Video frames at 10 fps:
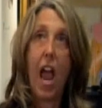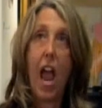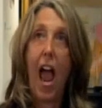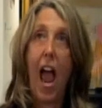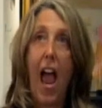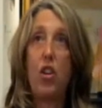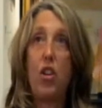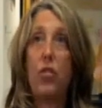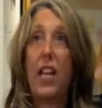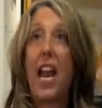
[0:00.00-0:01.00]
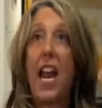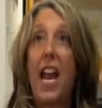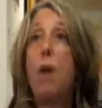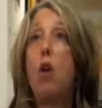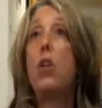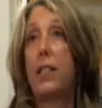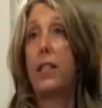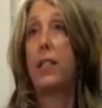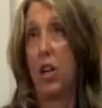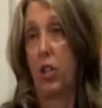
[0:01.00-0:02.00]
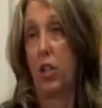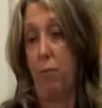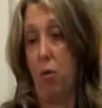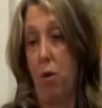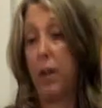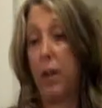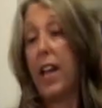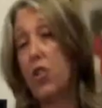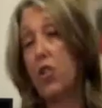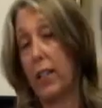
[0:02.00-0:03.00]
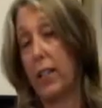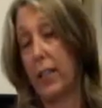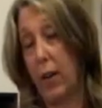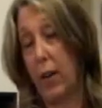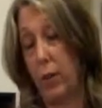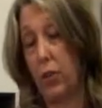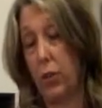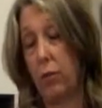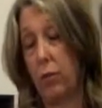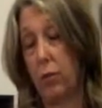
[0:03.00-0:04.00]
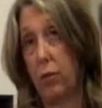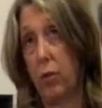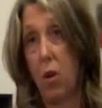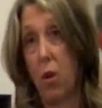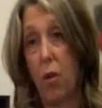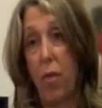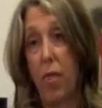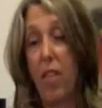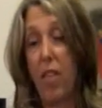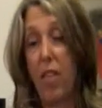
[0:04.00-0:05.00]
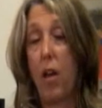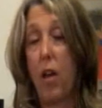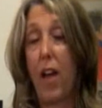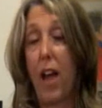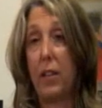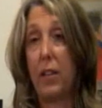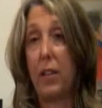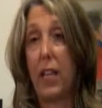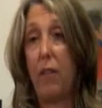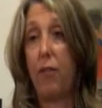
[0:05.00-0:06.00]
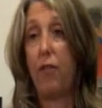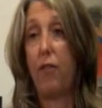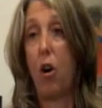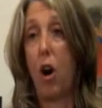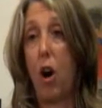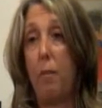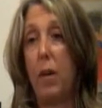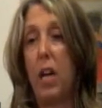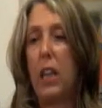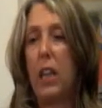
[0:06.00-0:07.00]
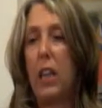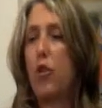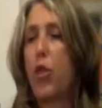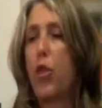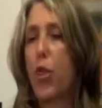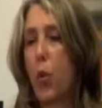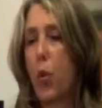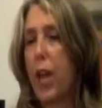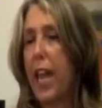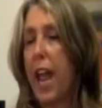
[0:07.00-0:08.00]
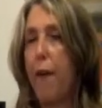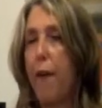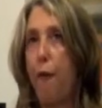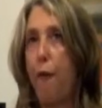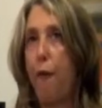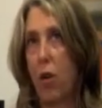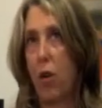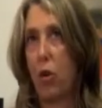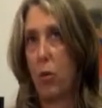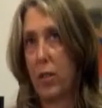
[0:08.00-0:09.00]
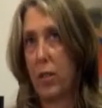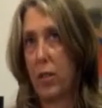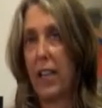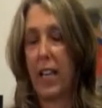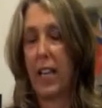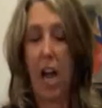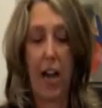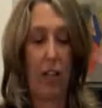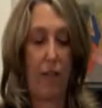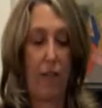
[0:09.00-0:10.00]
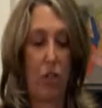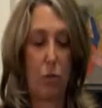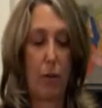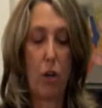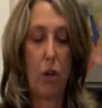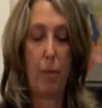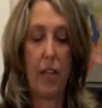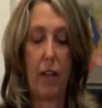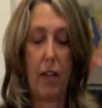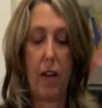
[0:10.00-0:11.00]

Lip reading: had used an Edmodo discussion board in the target language. And this was, I believe, for levels 3 and 4. So it was slightly higher levels, but it could be done,